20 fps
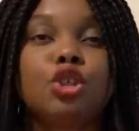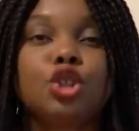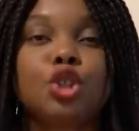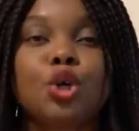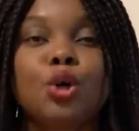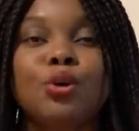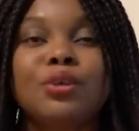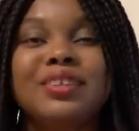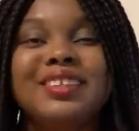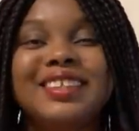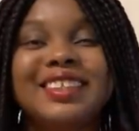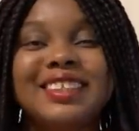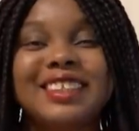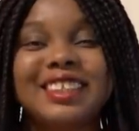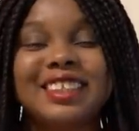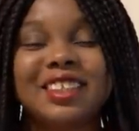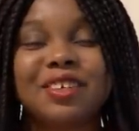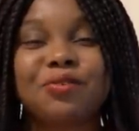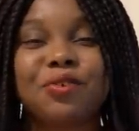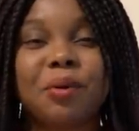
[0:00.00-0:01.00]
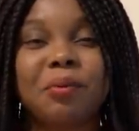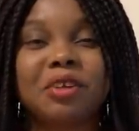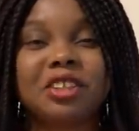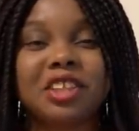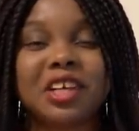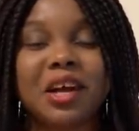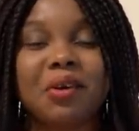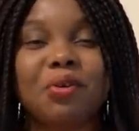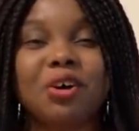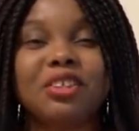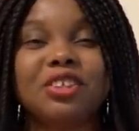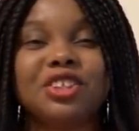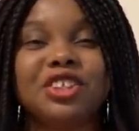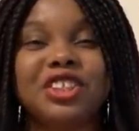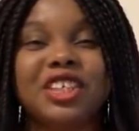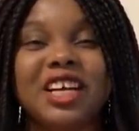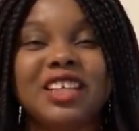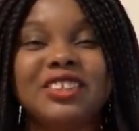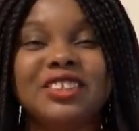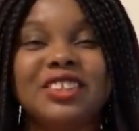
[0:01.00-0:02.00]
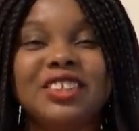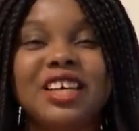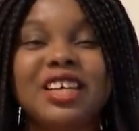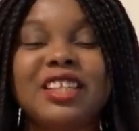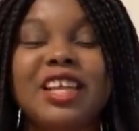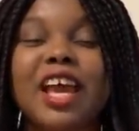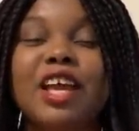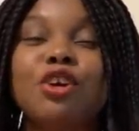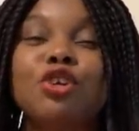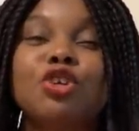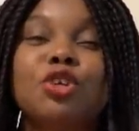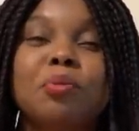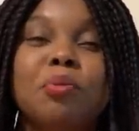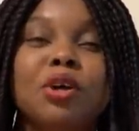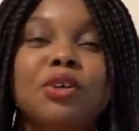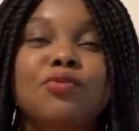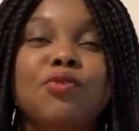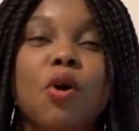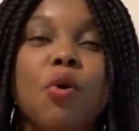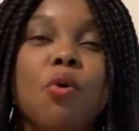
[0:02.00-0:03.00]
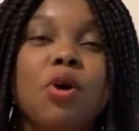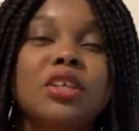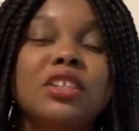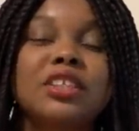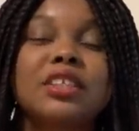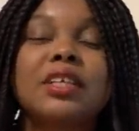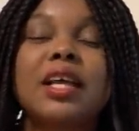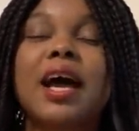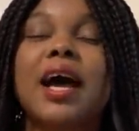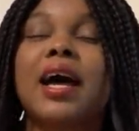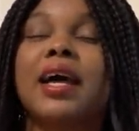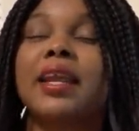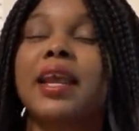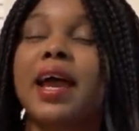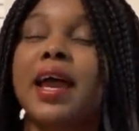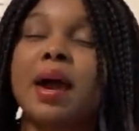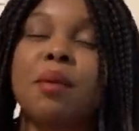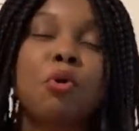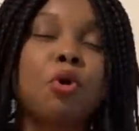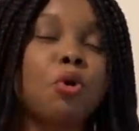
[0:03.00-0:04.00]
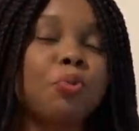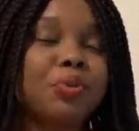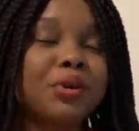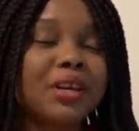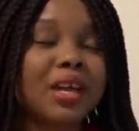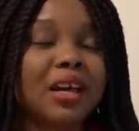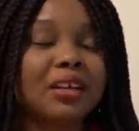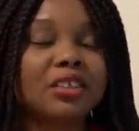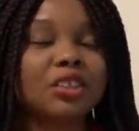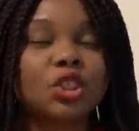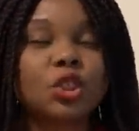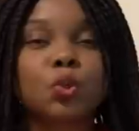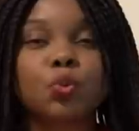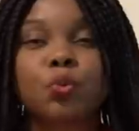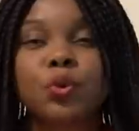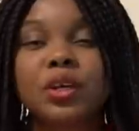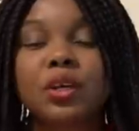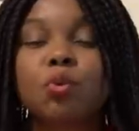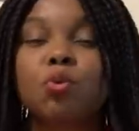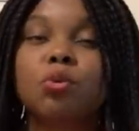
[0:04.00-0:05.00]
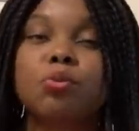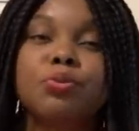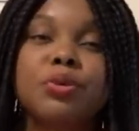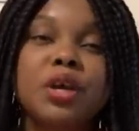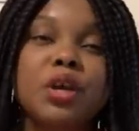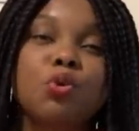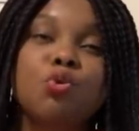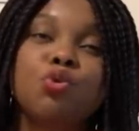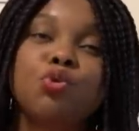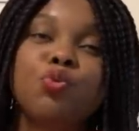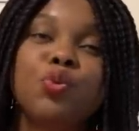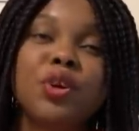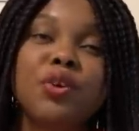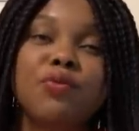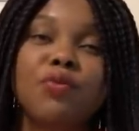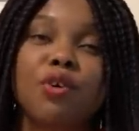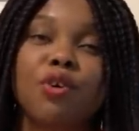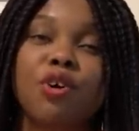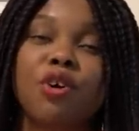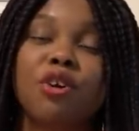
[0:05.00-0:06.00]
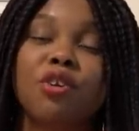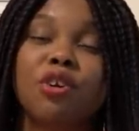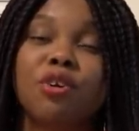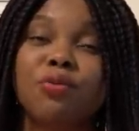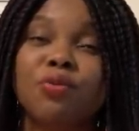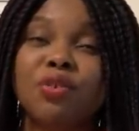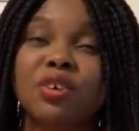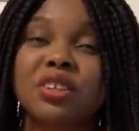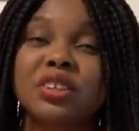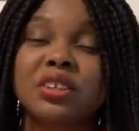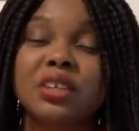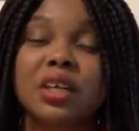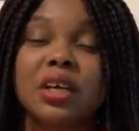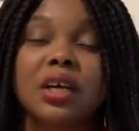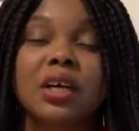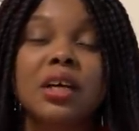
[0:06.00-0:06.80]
So this is the information I want to share today. Thank you so much for watching, and I am hoping that this week will be a good week for all of us.